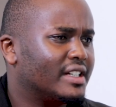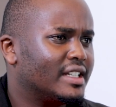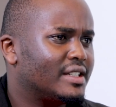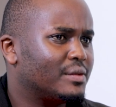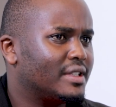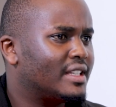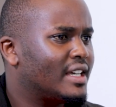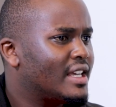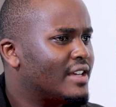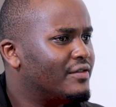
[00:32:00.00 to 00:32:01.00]
relate with
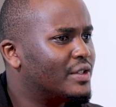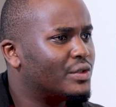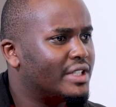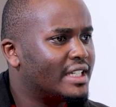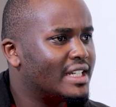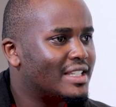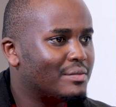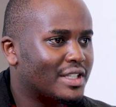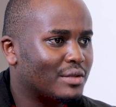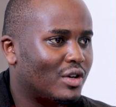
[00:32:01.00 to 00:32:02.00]
vitu zingine
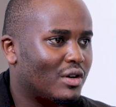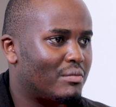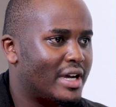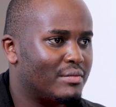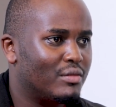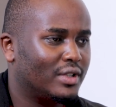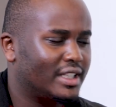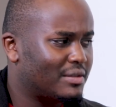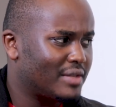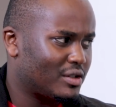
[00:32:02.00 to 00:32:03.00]
zimesemwa kwa Bible.
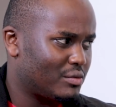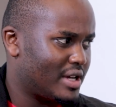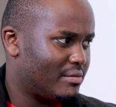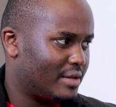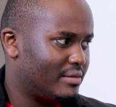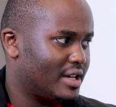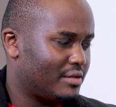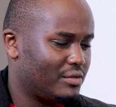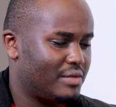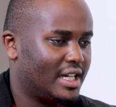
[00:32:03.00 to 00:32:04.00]
It's meant to be a
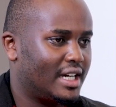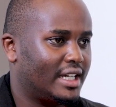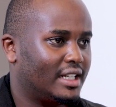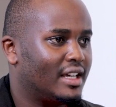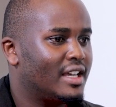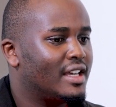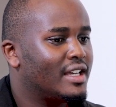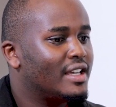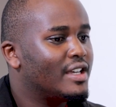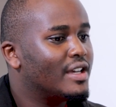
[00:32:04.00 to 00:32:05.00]
guide.
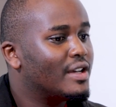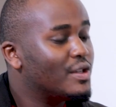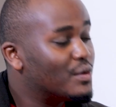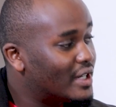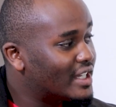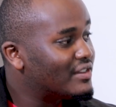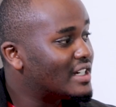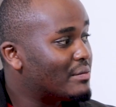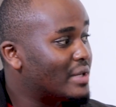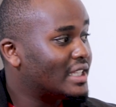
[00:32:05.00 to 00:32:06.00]
You are
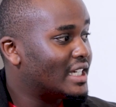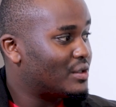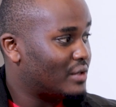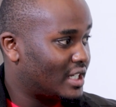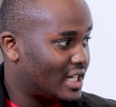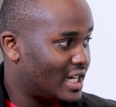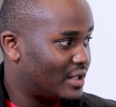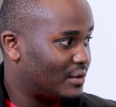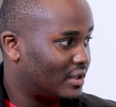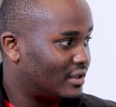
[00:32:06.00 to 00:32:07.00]
given a pain that you can
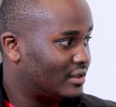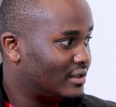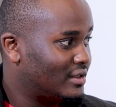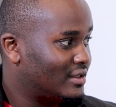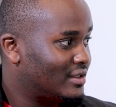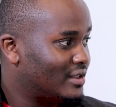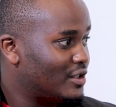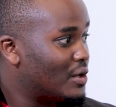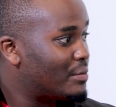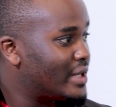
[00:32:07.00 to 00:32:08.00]
handle.
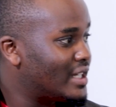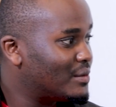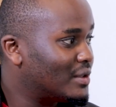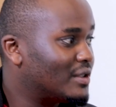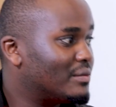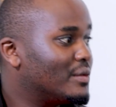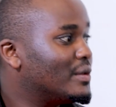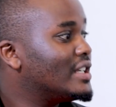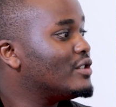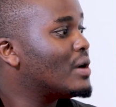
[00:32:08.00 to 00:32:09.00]
Your pain
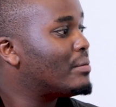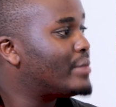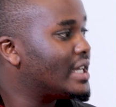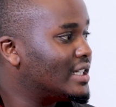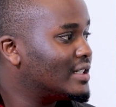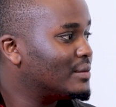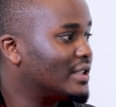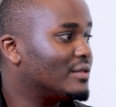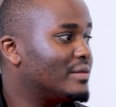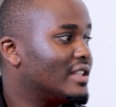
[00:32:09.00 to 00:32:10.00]

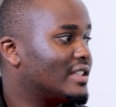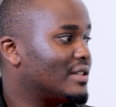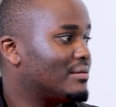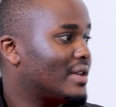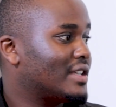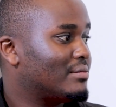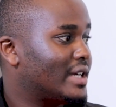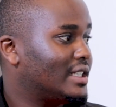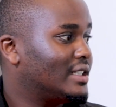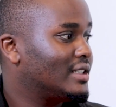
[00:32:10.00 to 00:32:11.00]
will not be the same as
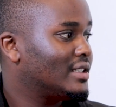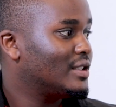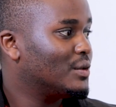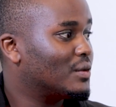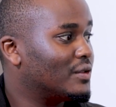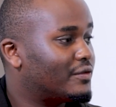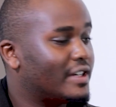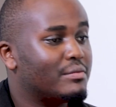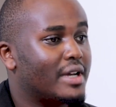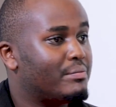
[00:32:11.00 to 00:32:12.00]
mine. You could
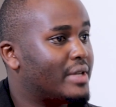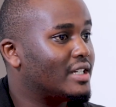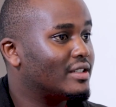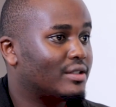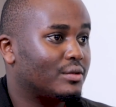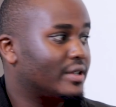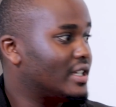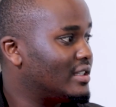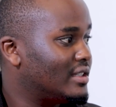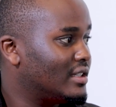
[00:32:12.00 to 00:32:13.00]
find my pain so
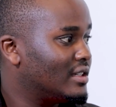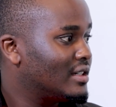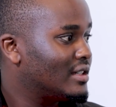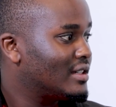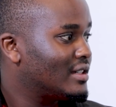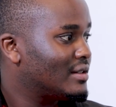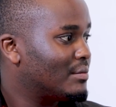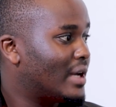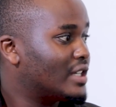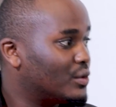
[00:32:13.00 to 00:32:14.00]
easy,
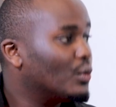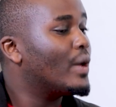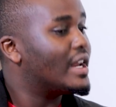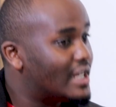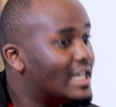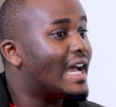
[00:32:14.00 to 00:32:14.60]
but you get